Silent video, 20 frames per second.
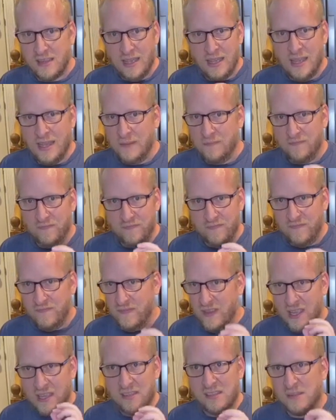It
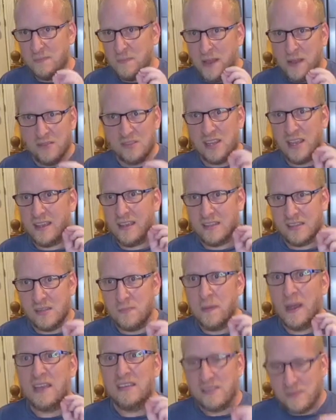smells like a
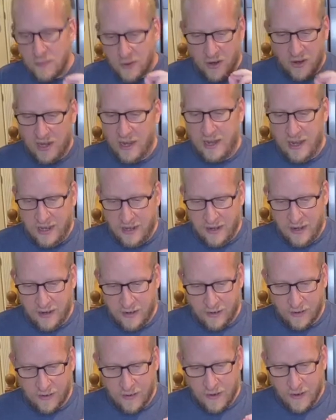spice market in
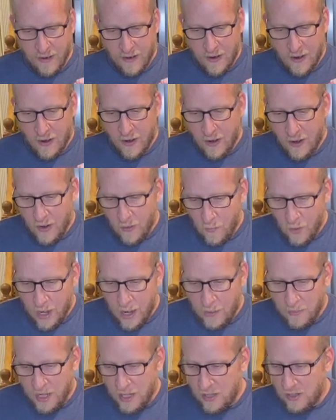here. What I'm
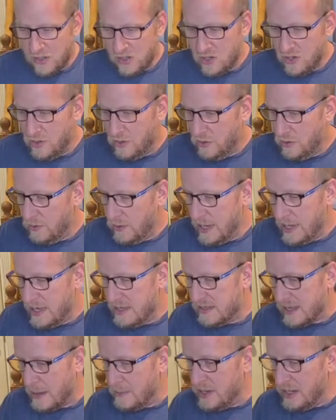going to do is
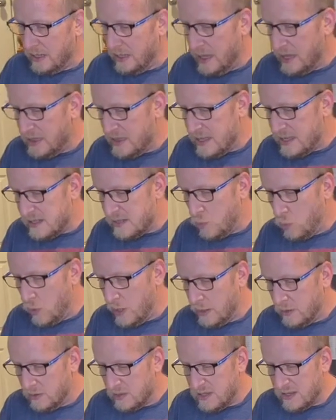I'm going to let this
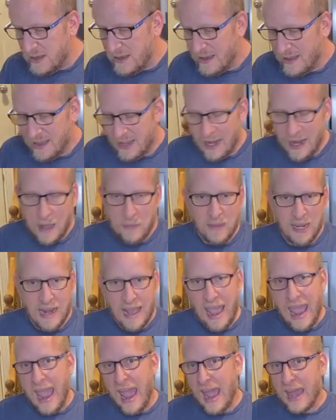wilt, then I'm going to
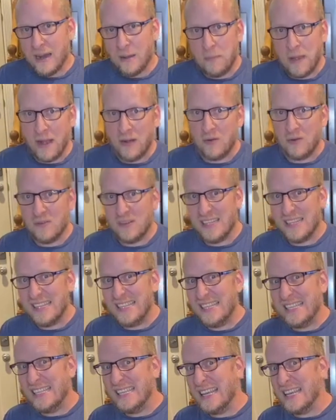add about
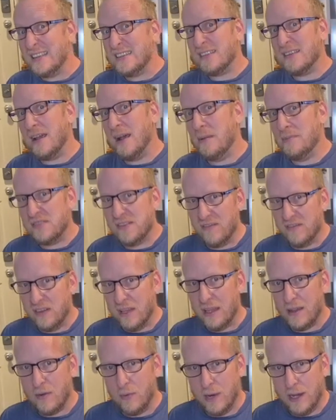6 cups of
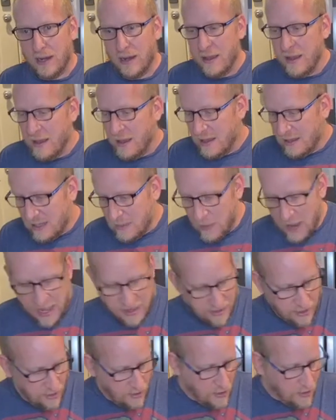liquid,
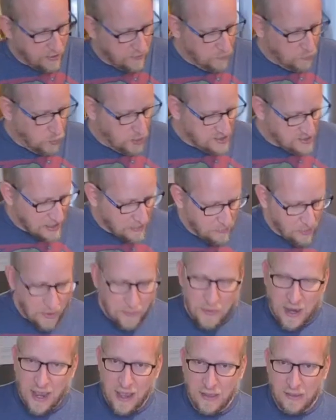depending on, once I put
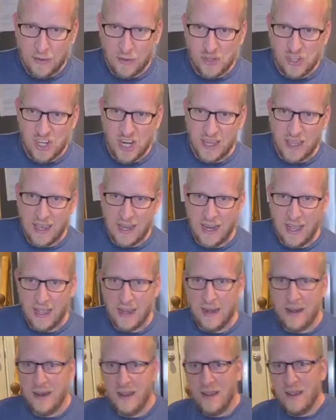my other chicken in,
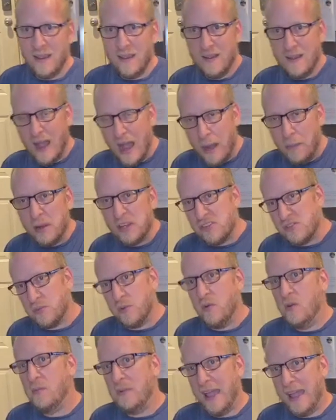how much
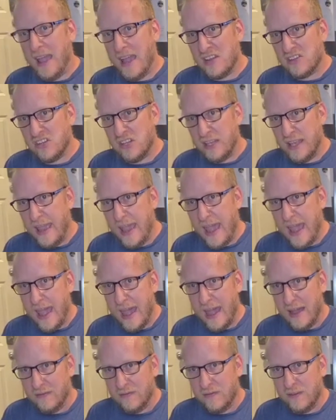room I actually
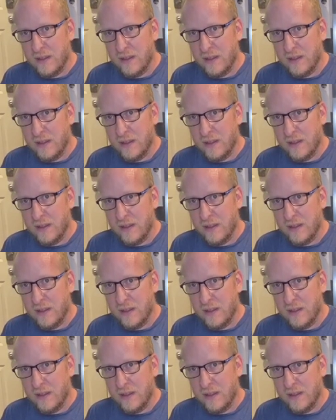have.